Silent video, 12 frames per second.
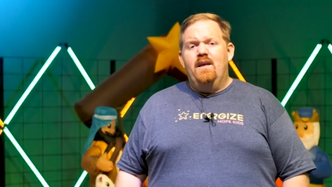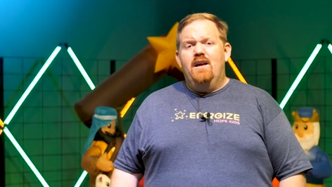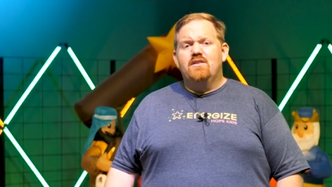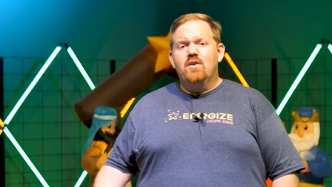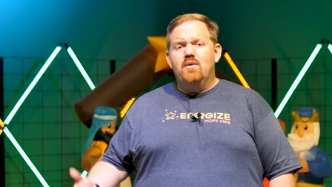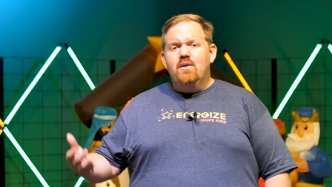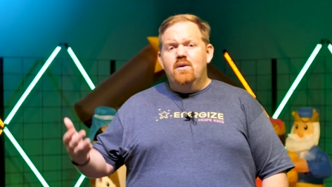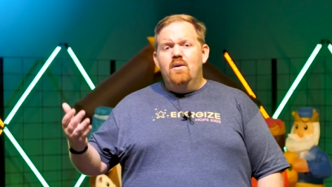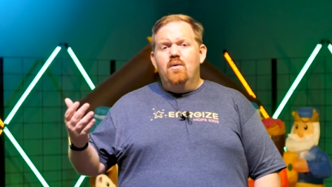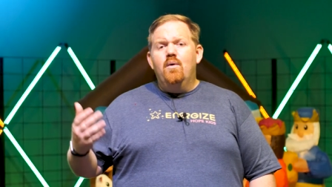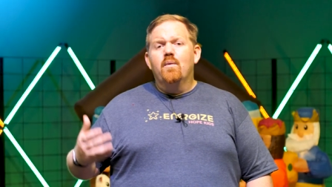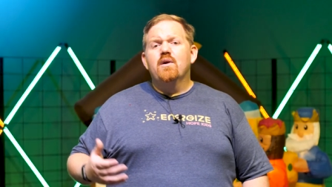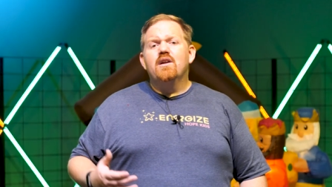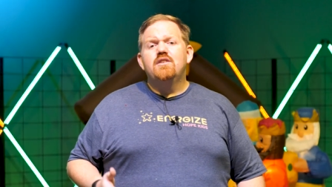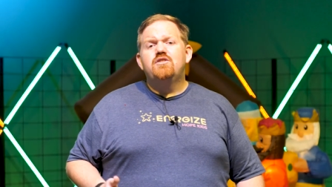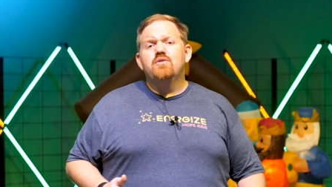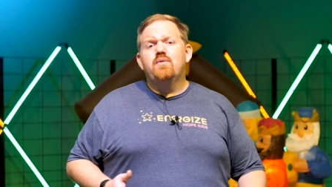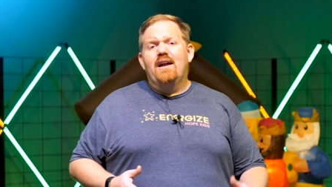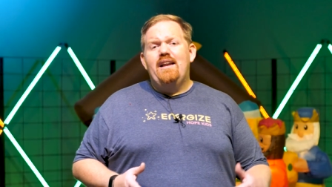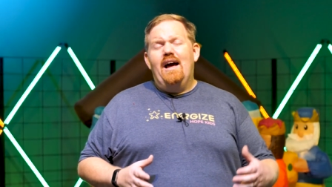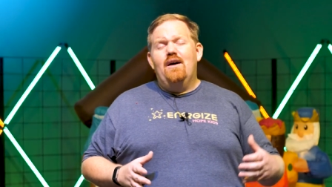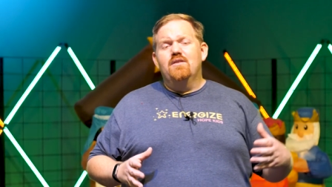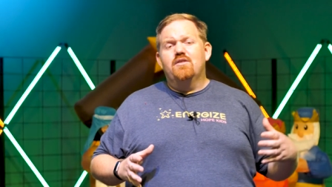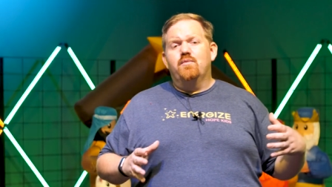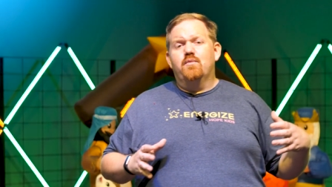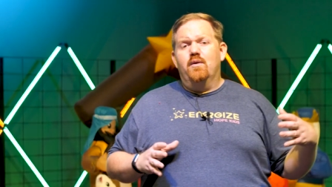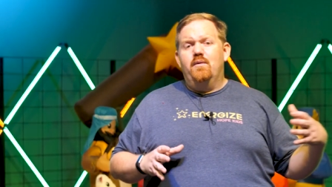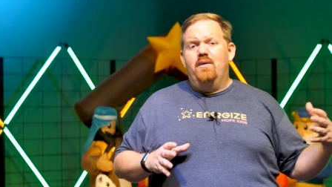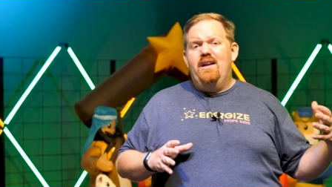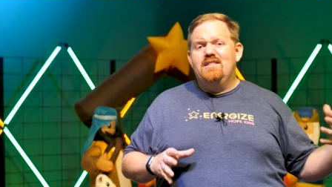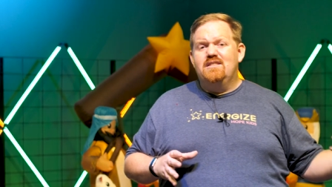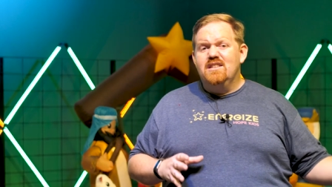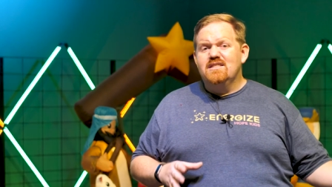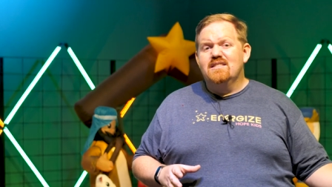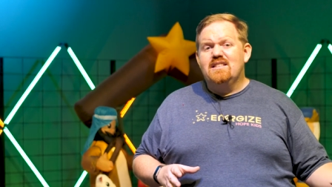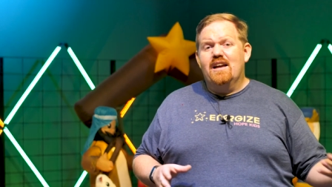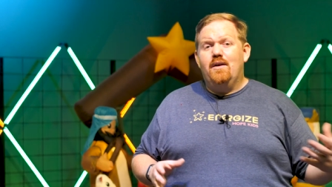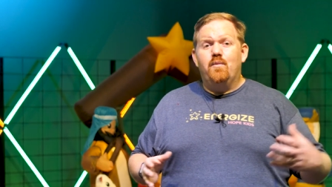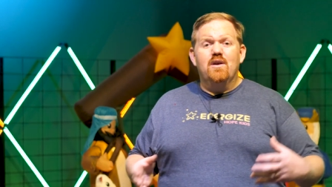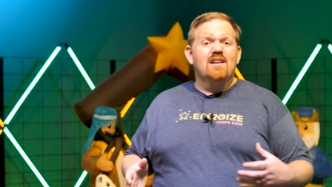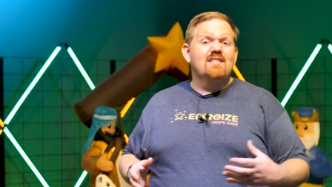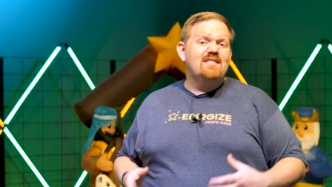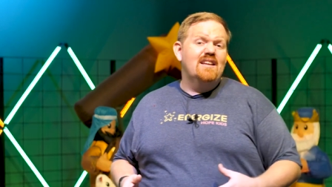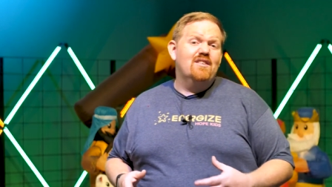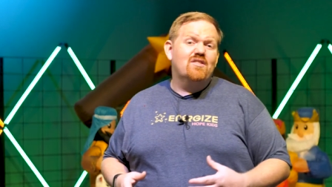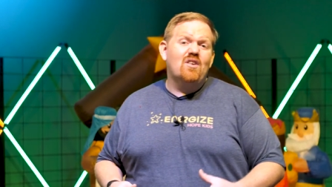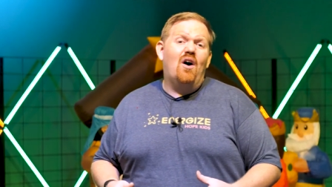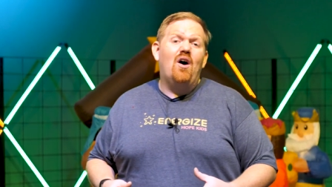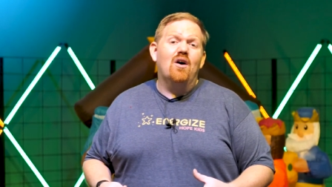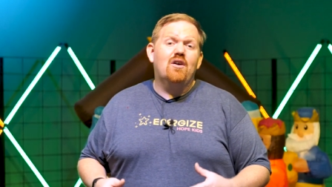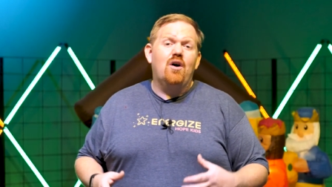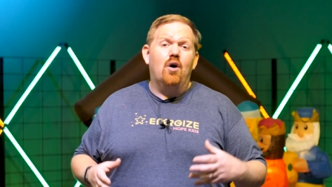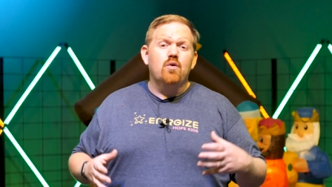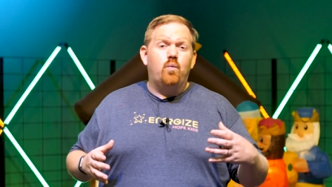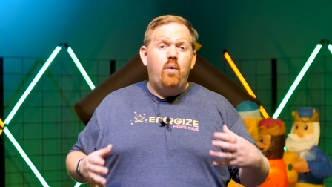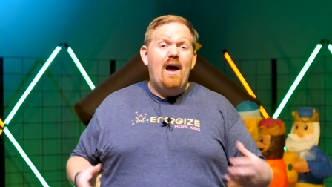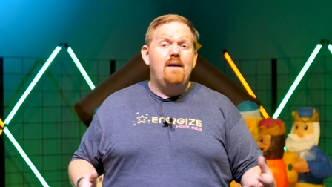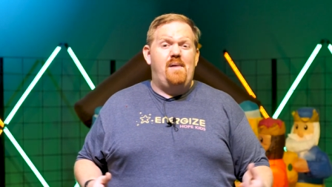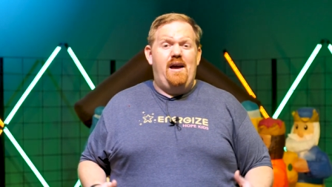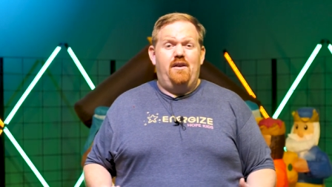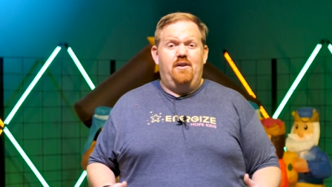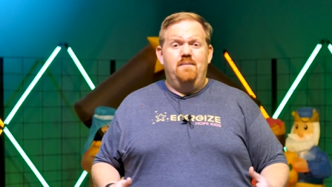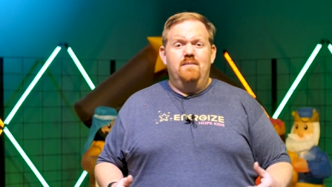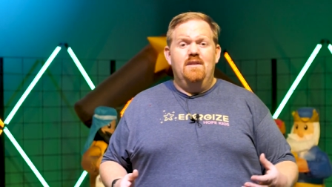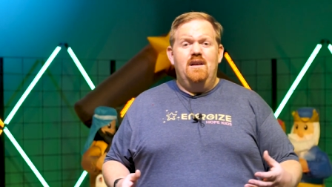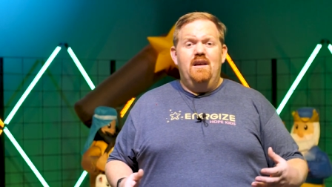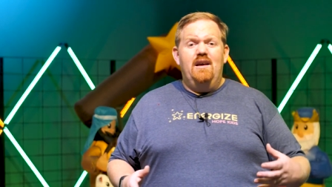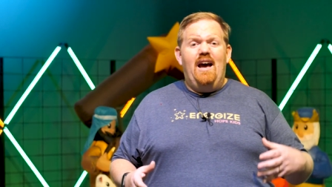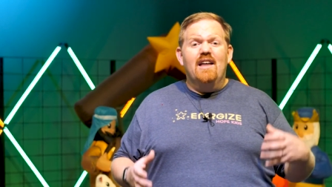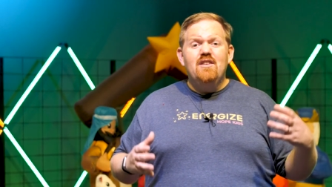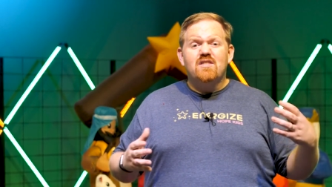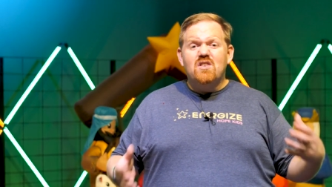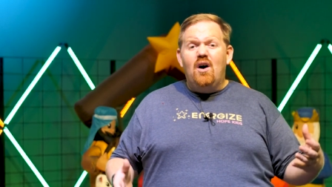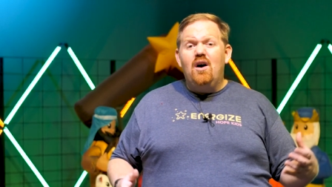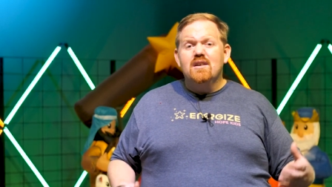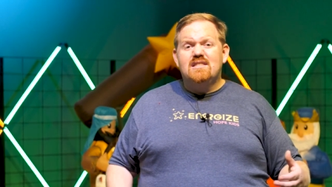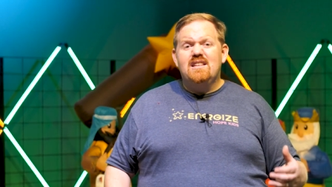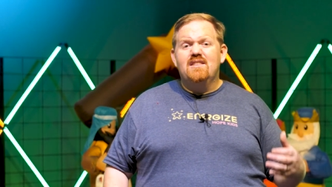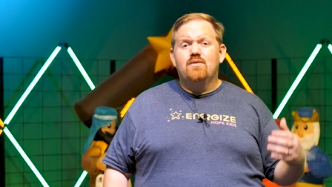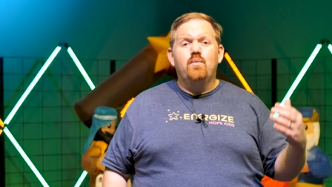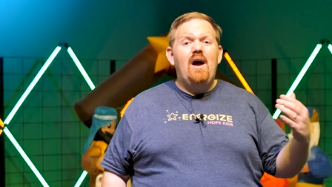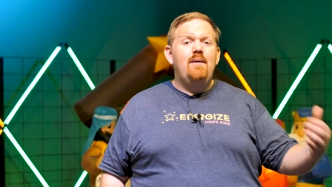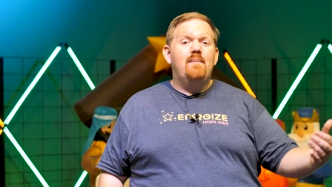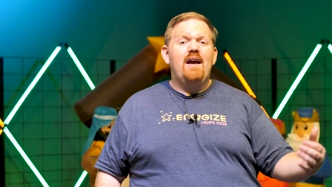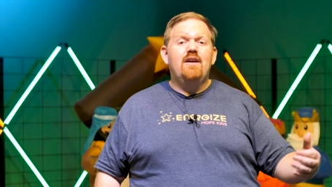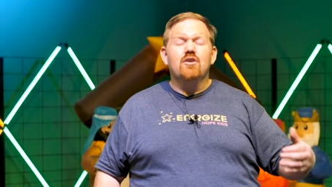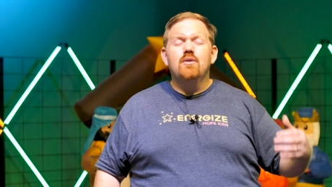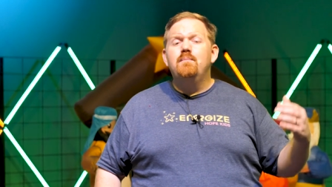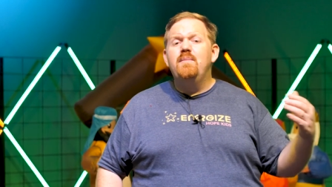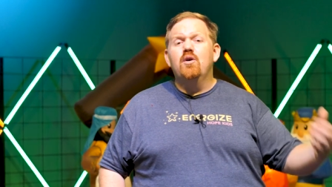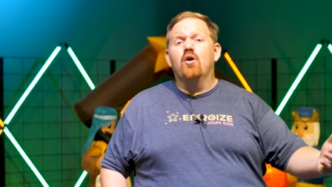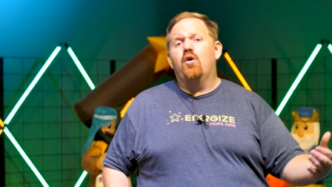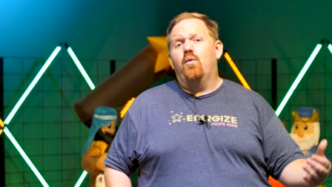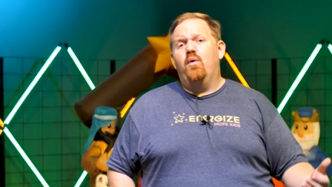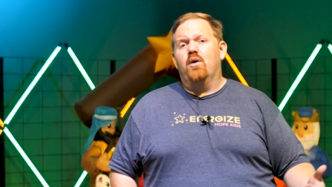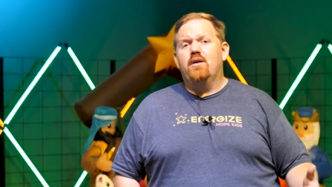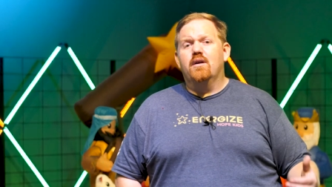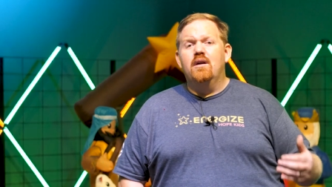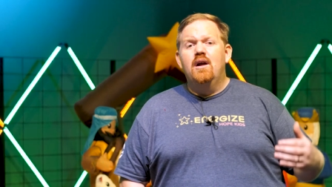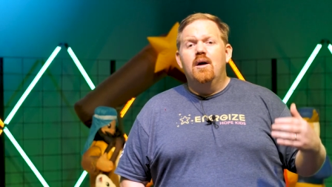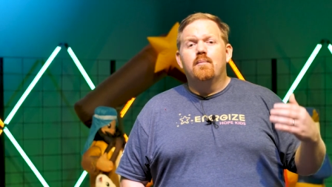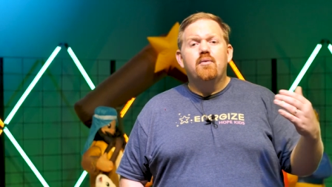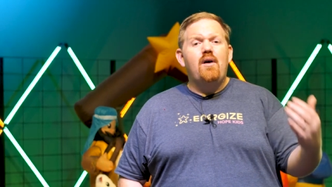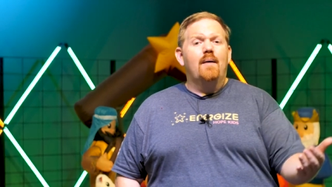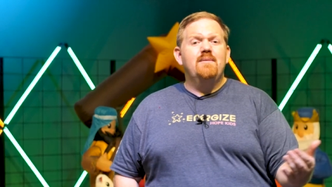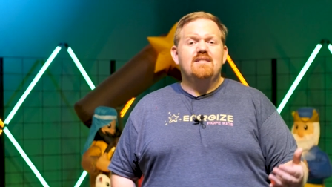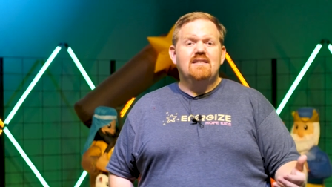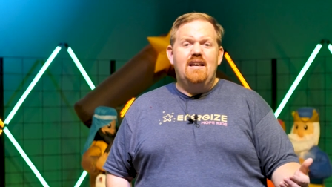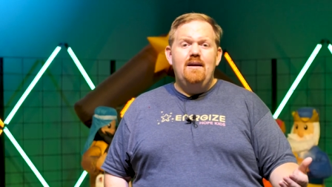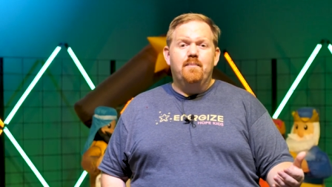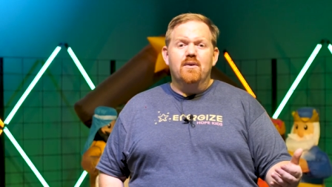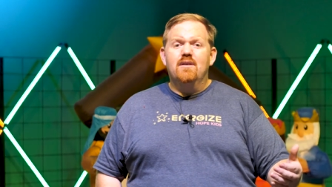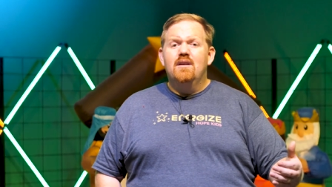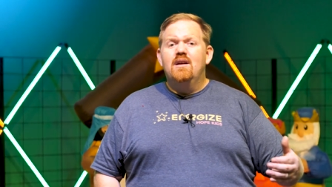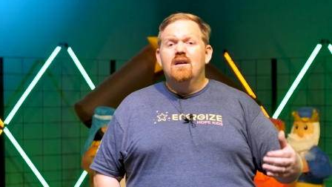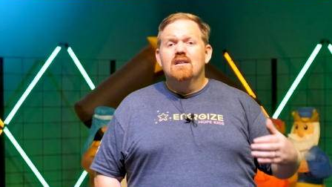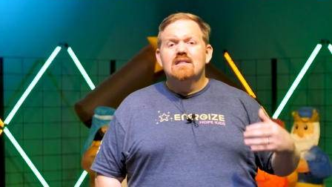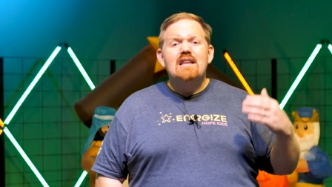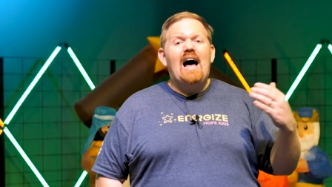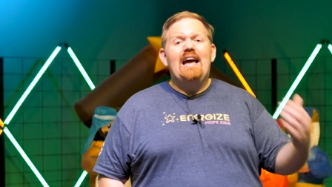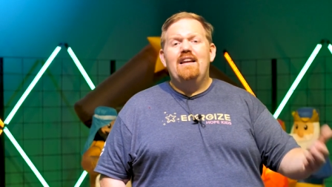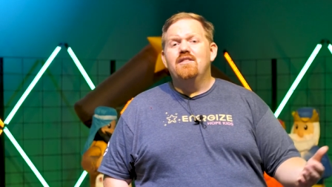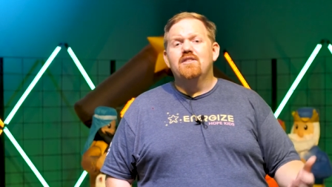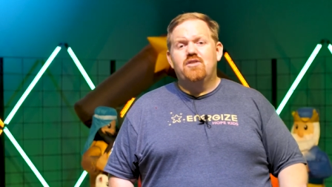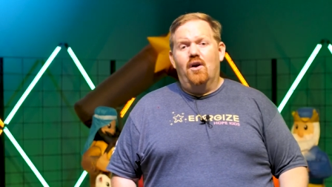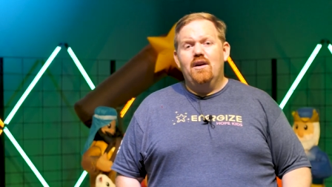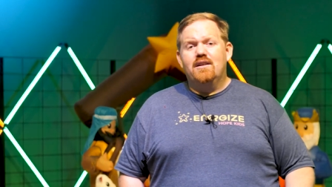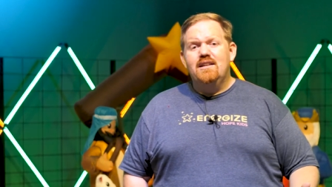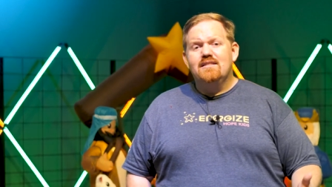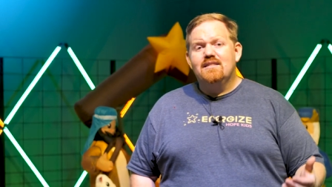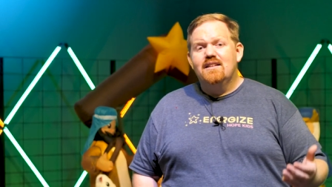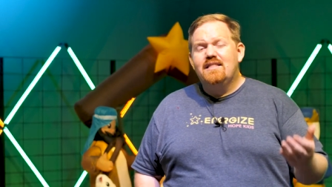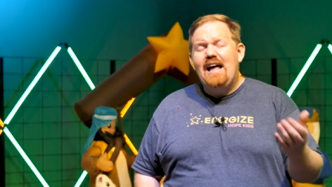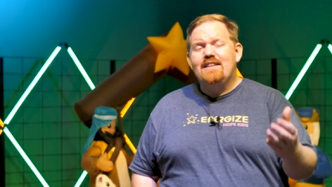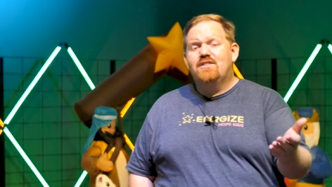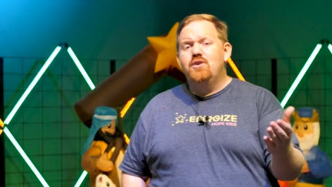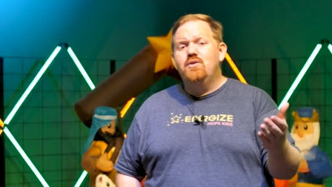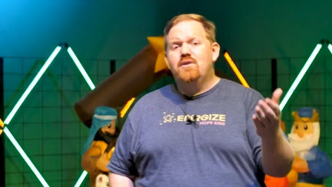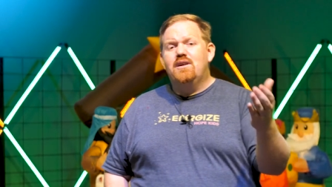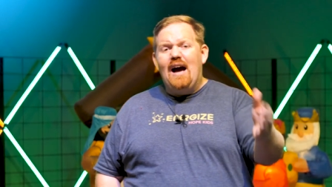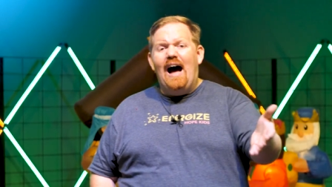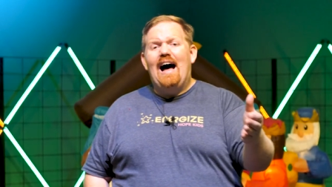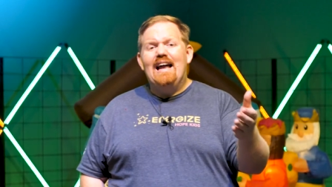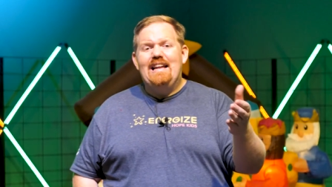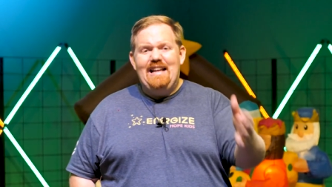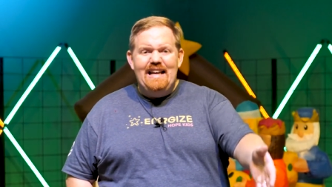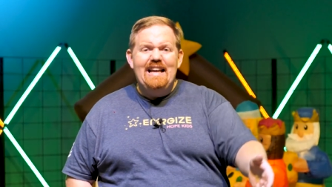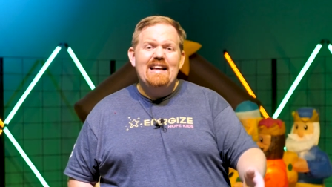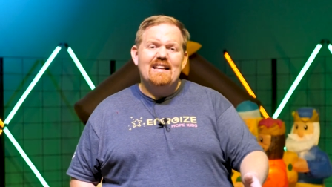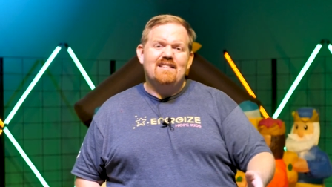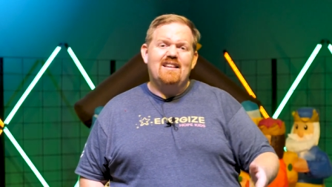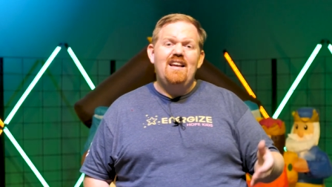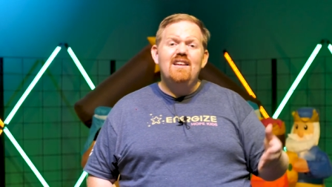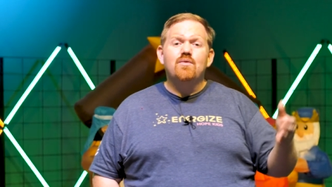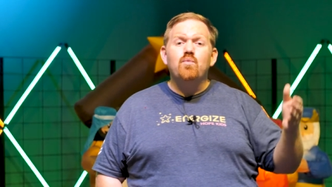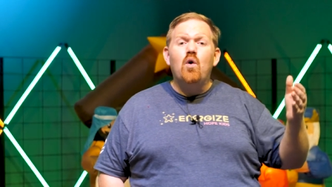And so what we're going to do right now is we're in just a second we're going to sing a song called Waymaker. And the song says, Waymaker, miracle worker, promise keeper, light in the darkness. That's who God is. He's